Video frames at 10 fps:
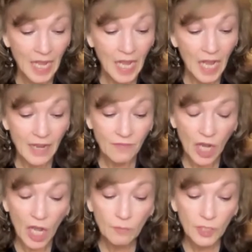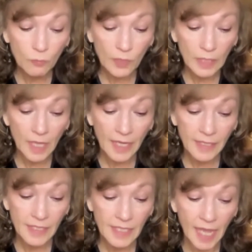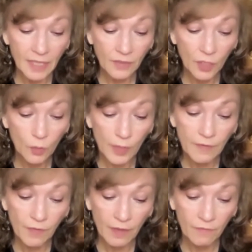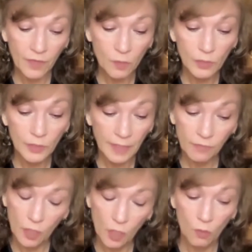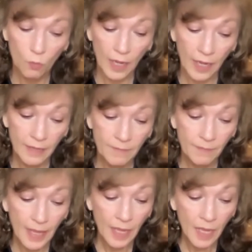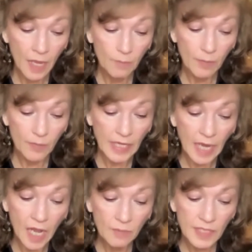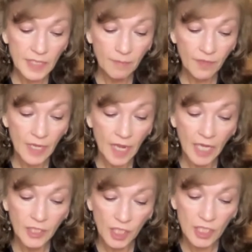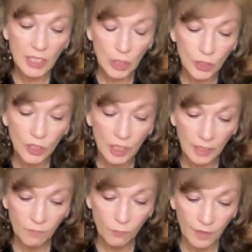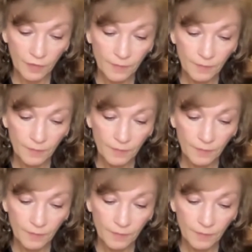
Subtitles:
I have come to realize that the grief I feel will never go away, but becomes something I just learned to live with.